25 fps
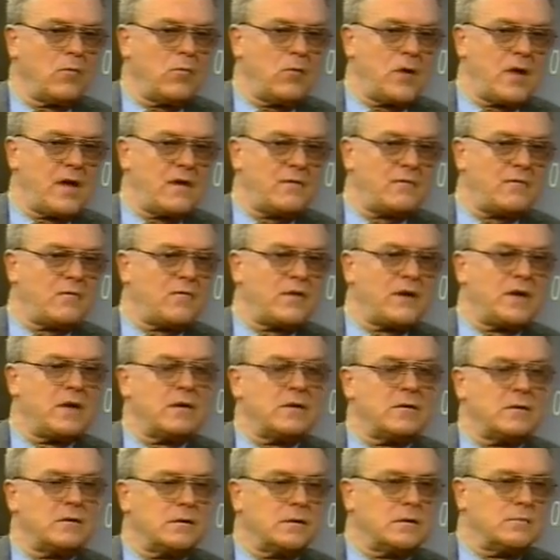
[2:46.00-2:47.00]
We have a
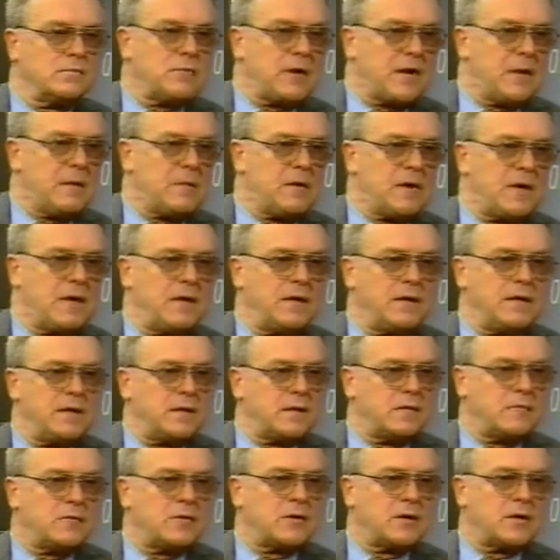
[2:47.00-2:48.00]
very good pipeline
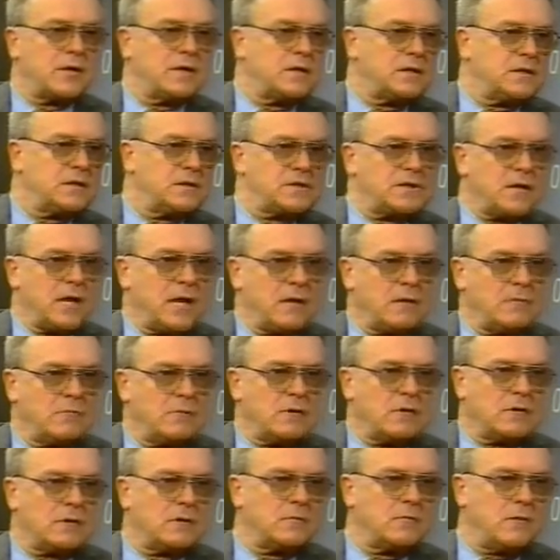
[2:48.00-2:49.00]
network in the
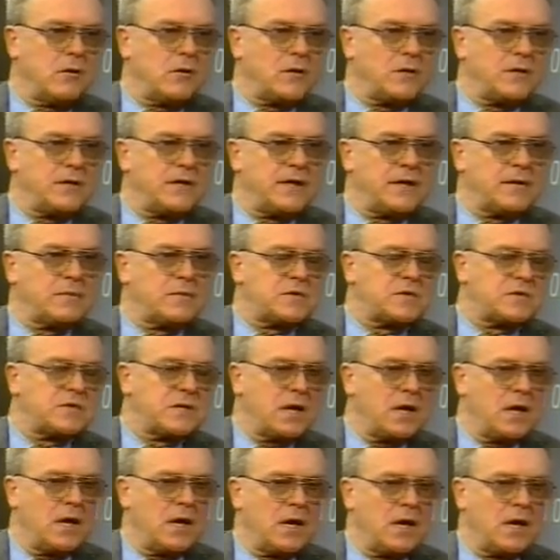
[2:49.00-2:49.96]
shallower water depths.